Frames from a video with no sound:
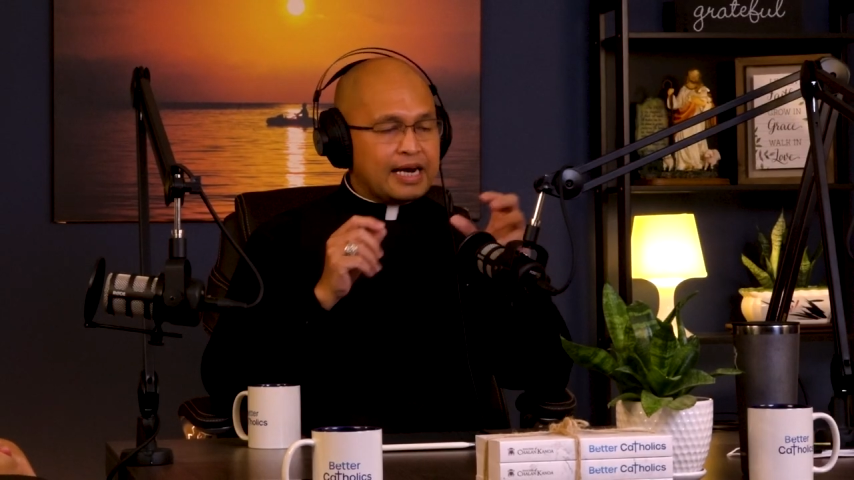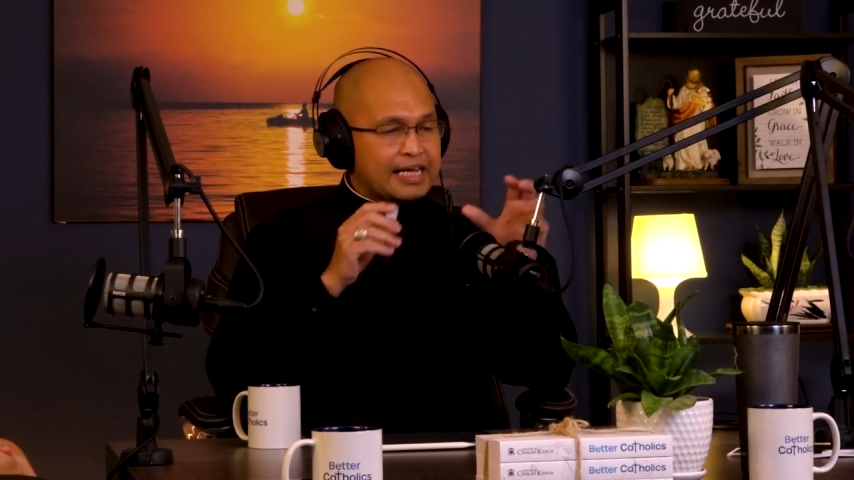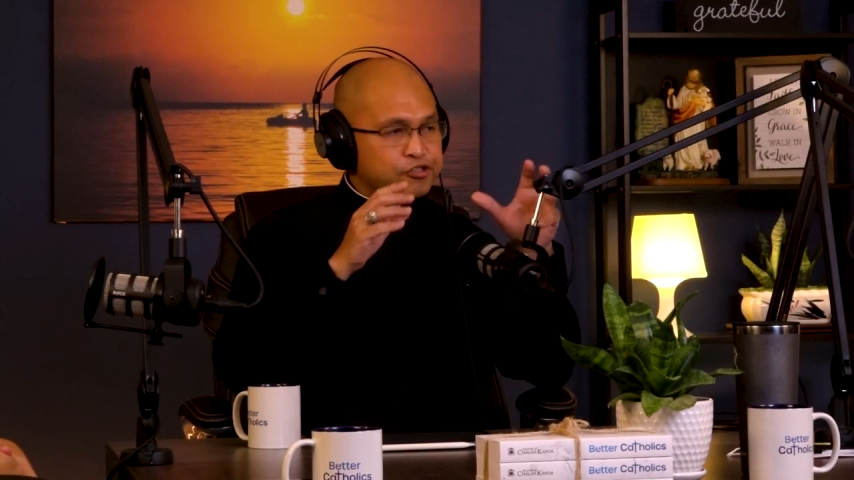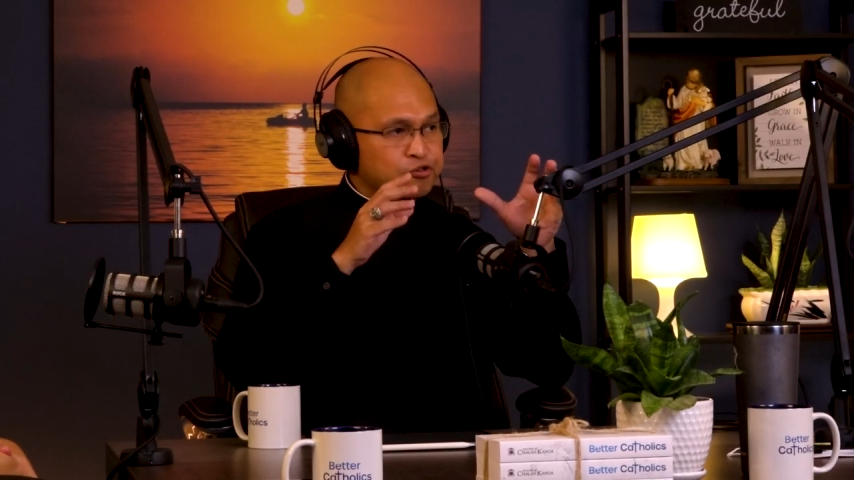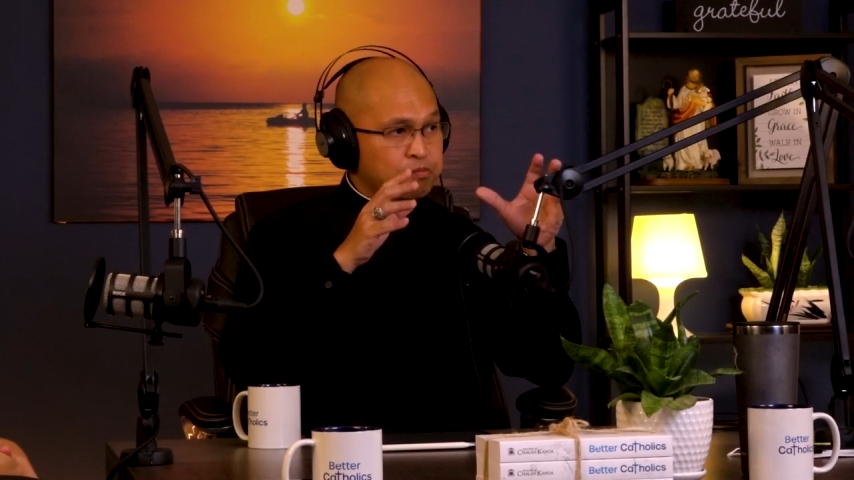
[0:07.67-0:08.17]

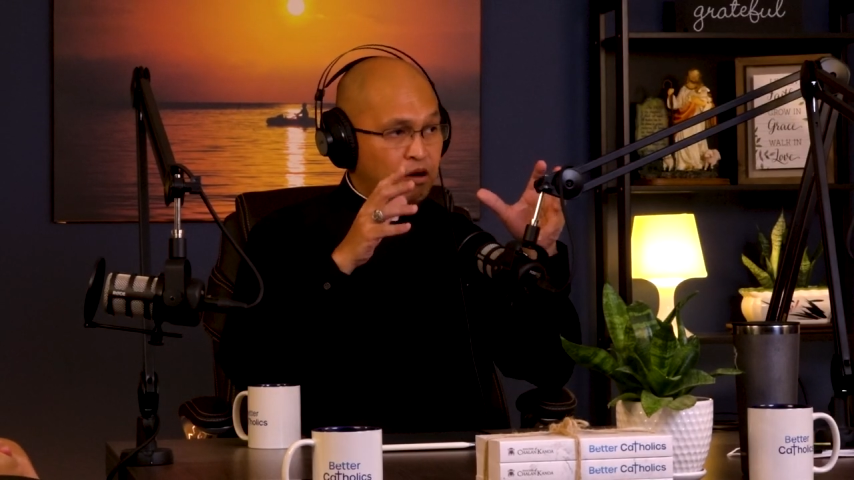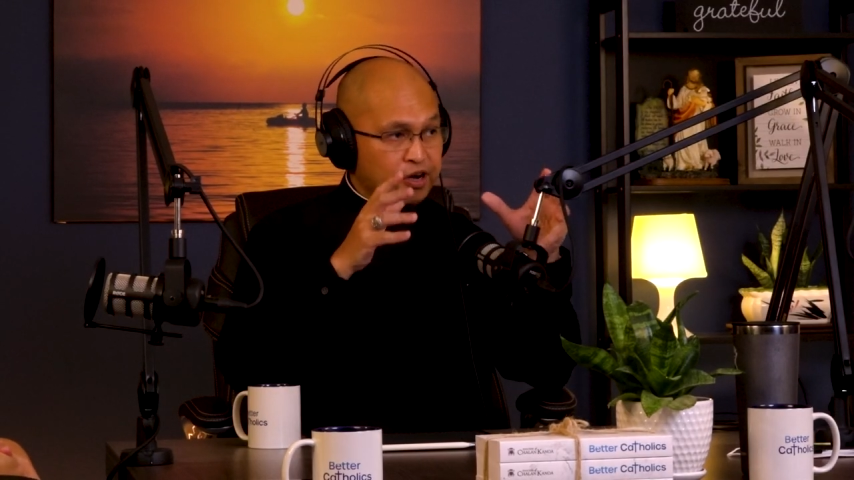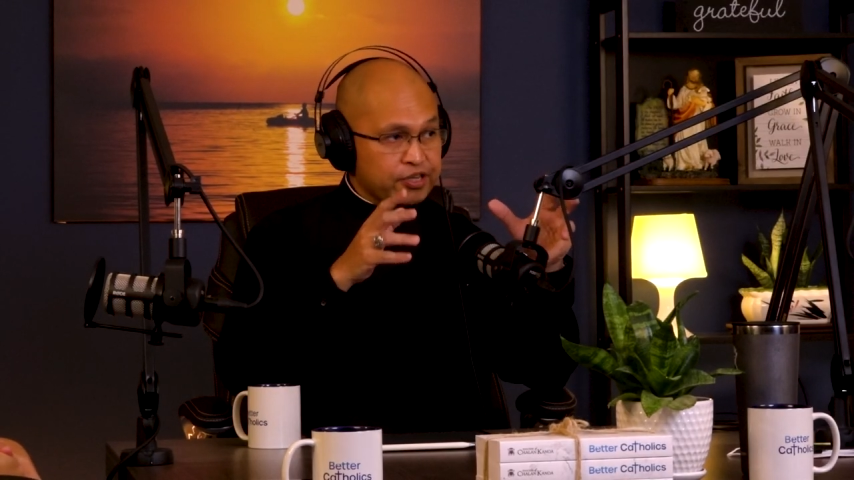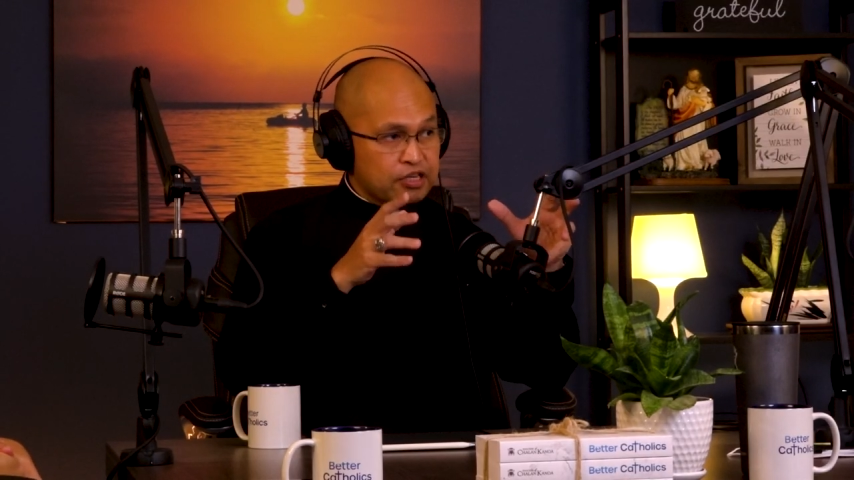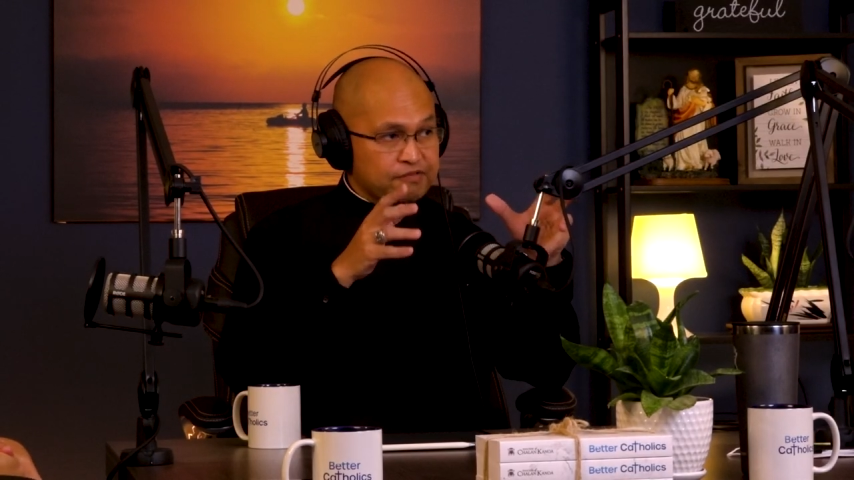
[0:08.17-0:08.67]
classroom
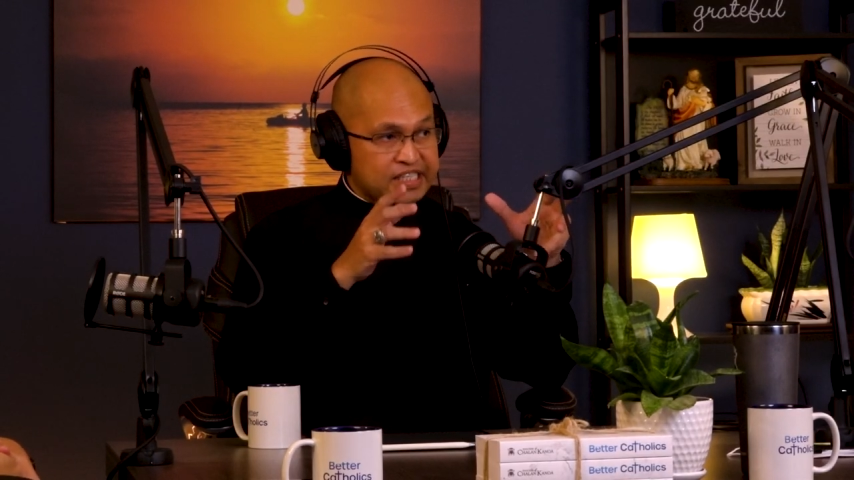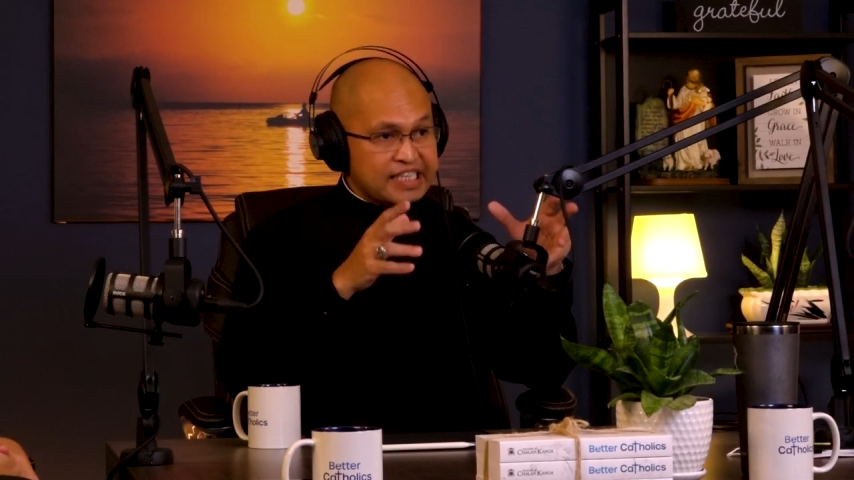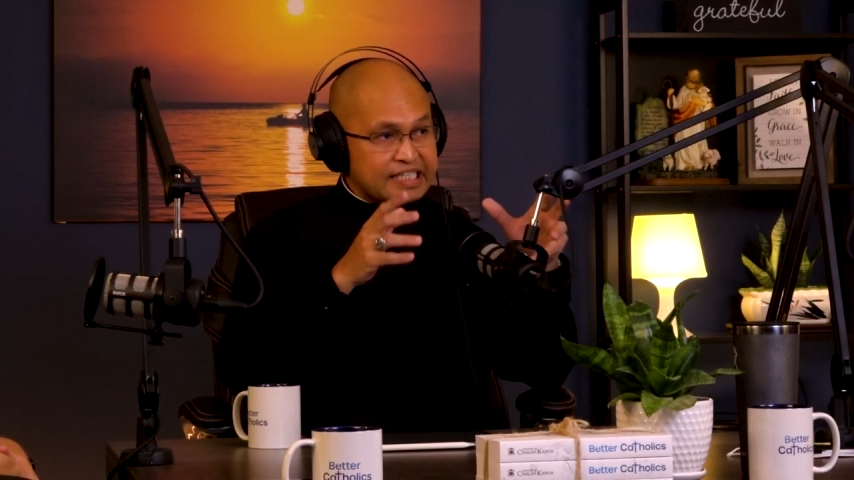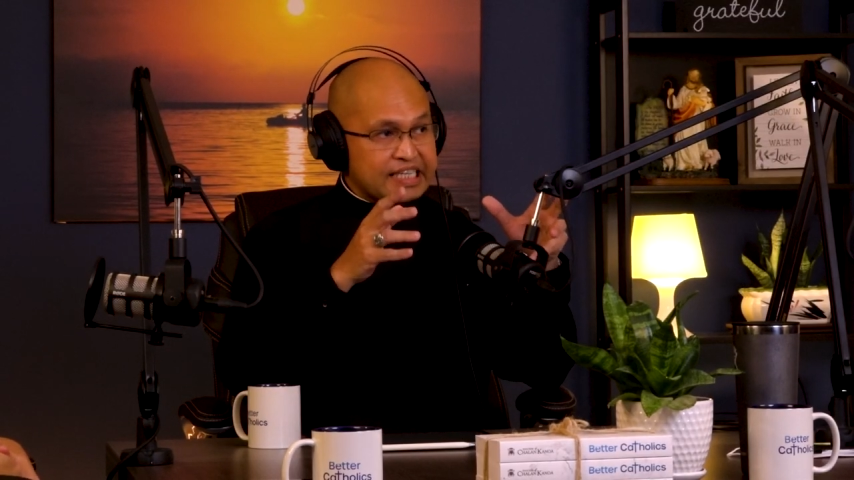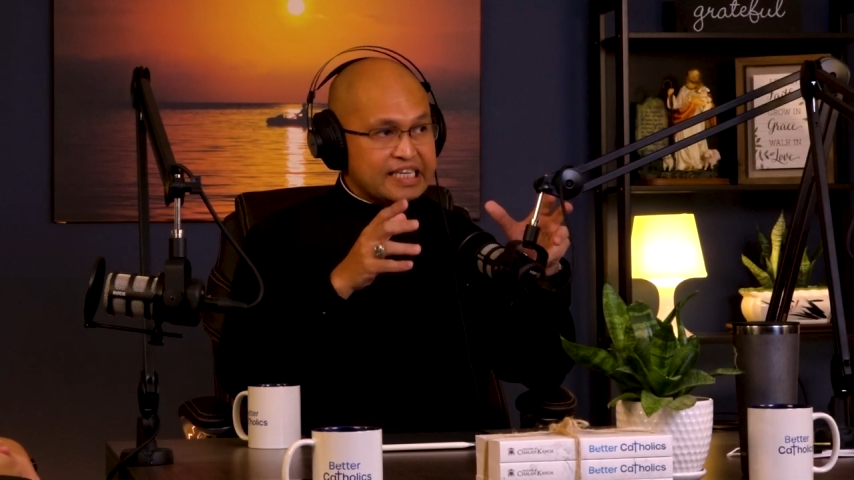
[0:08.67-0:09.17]
model of
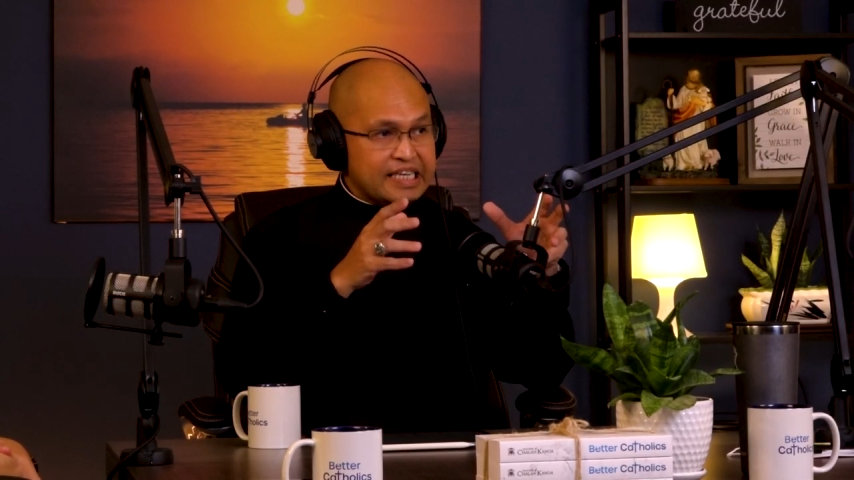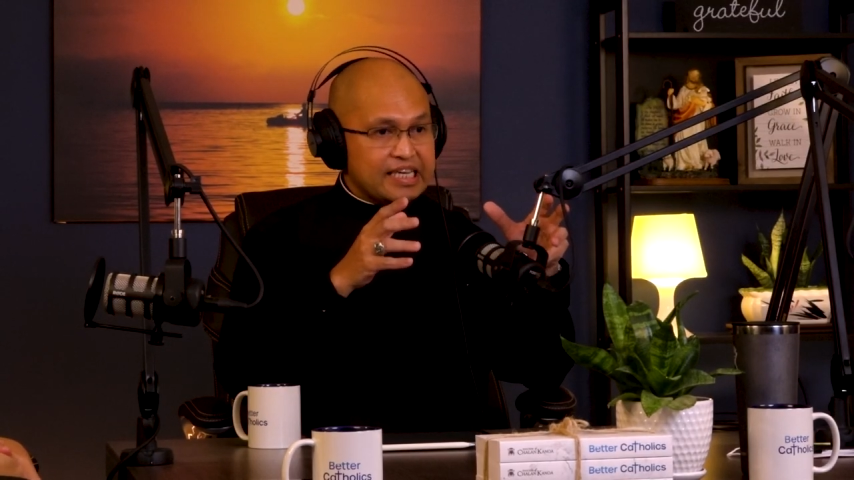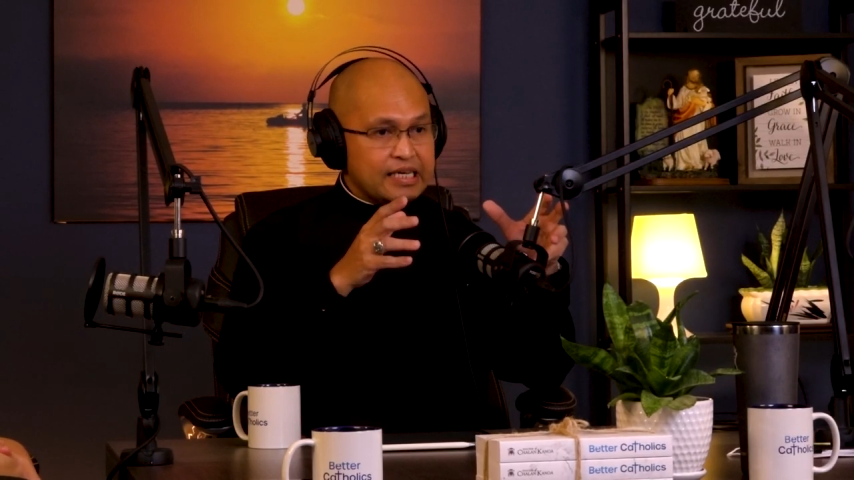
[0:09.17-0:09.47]
CCD